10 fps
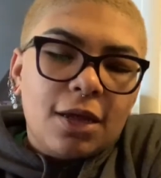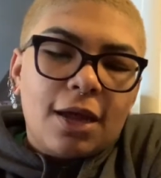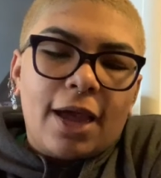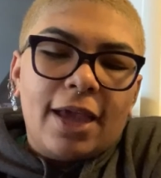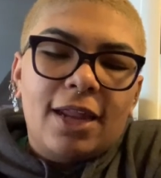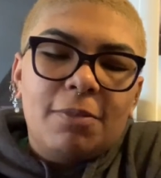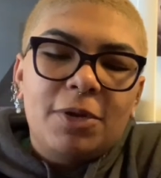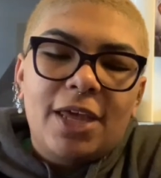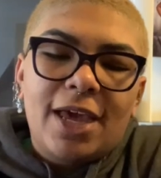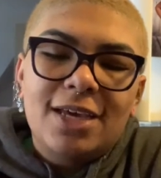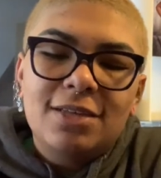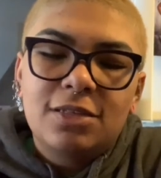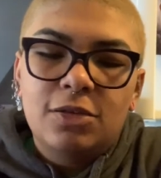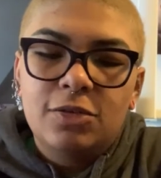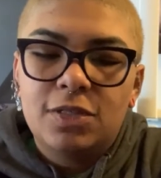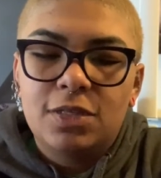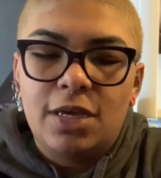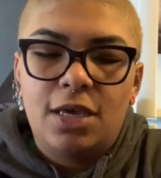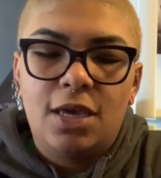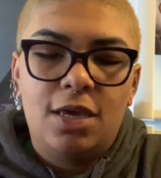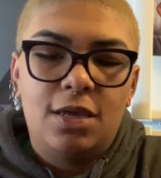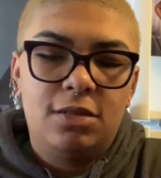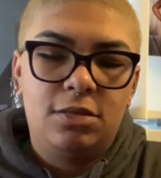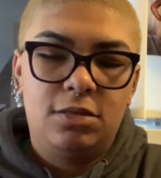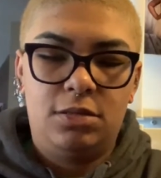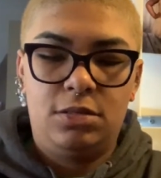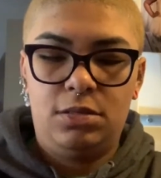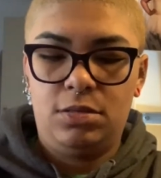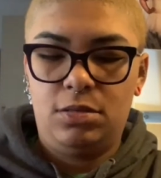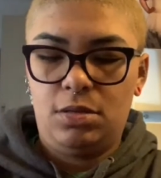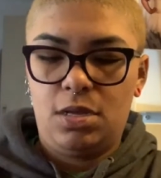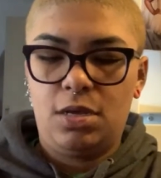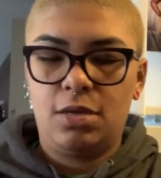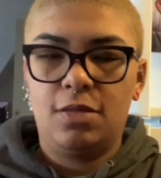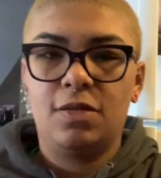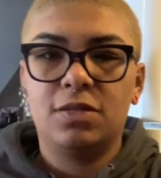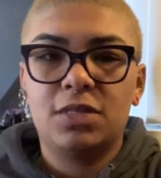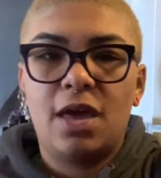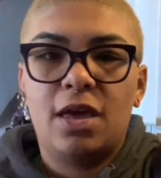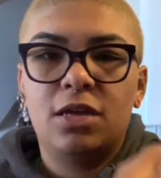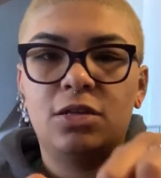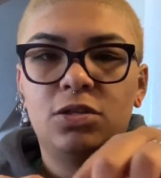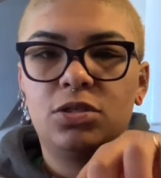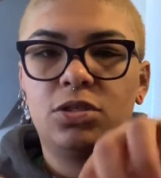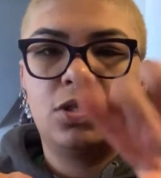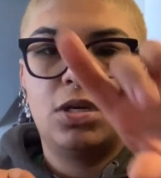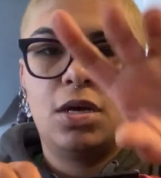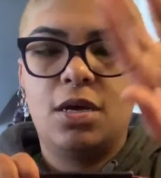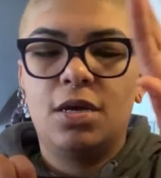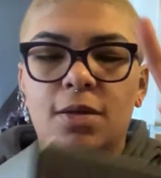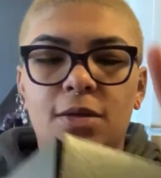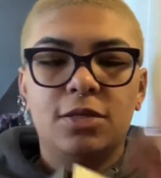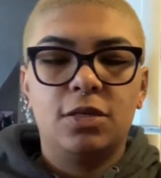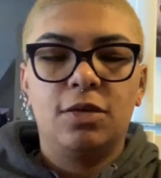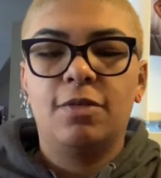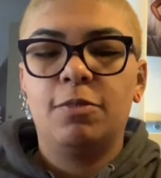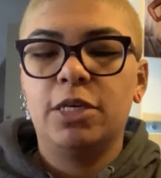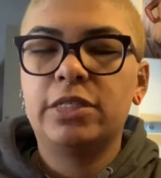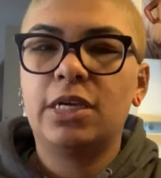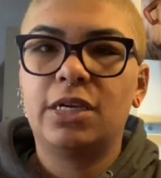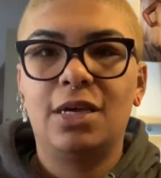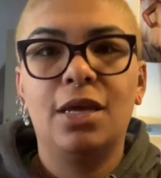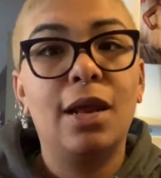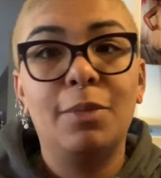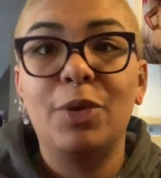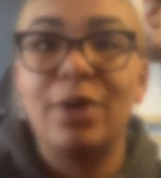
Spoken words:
I got to put it as close as I can to like this edge. So give me a second and I'll be right